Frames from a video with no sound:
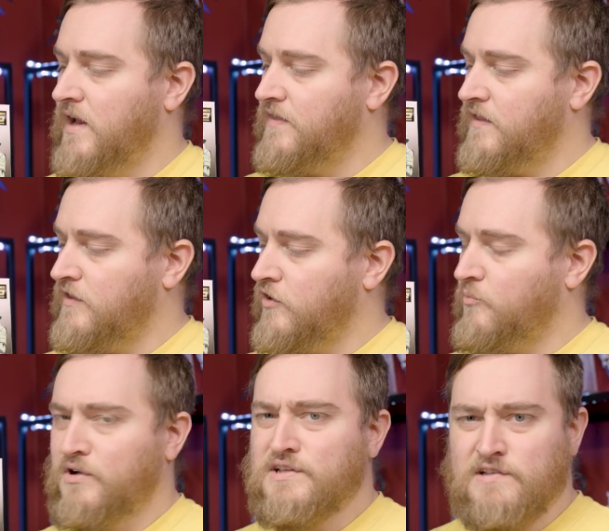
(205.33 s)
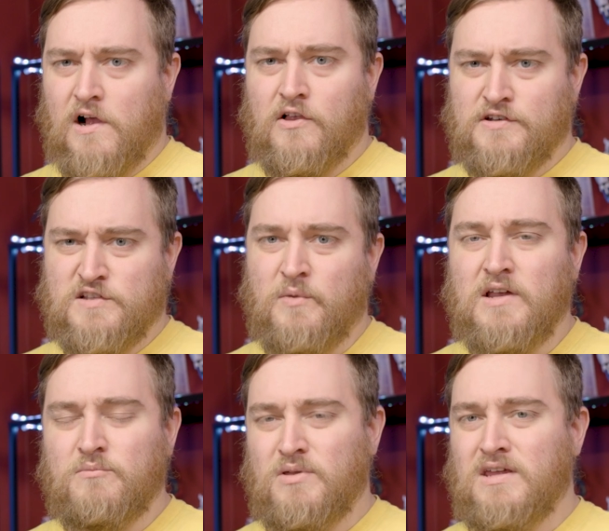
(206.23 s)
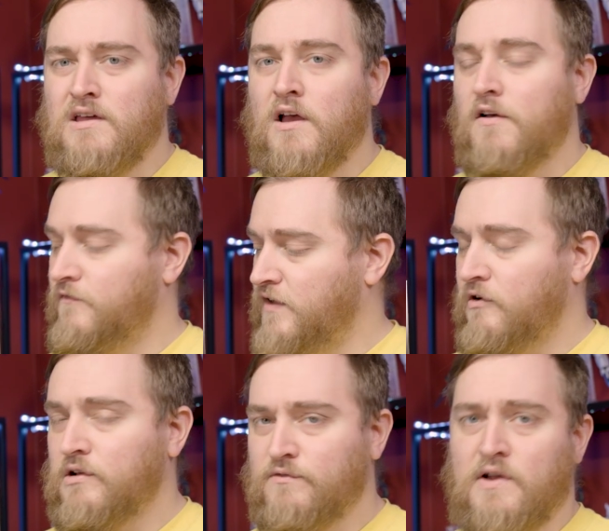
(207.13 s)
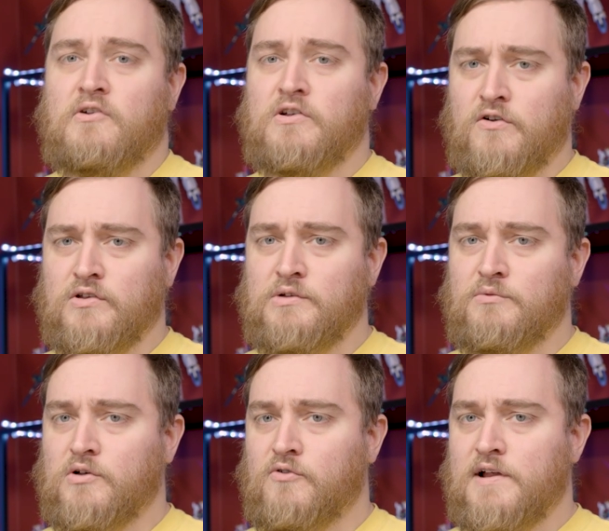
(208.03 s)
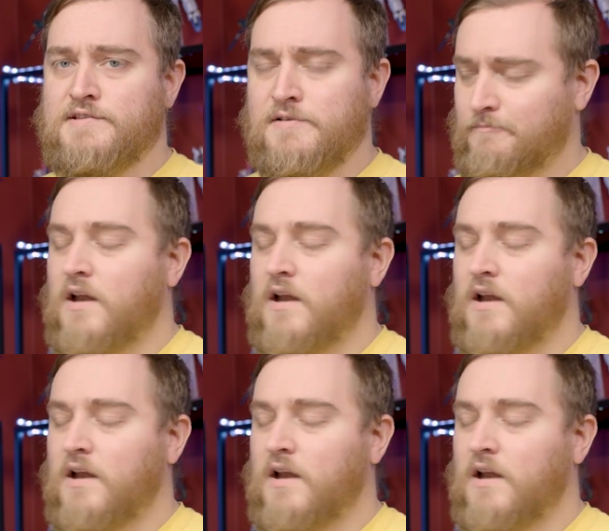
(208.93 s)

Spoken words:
I think they're pretty solid despite being very, very early real grades.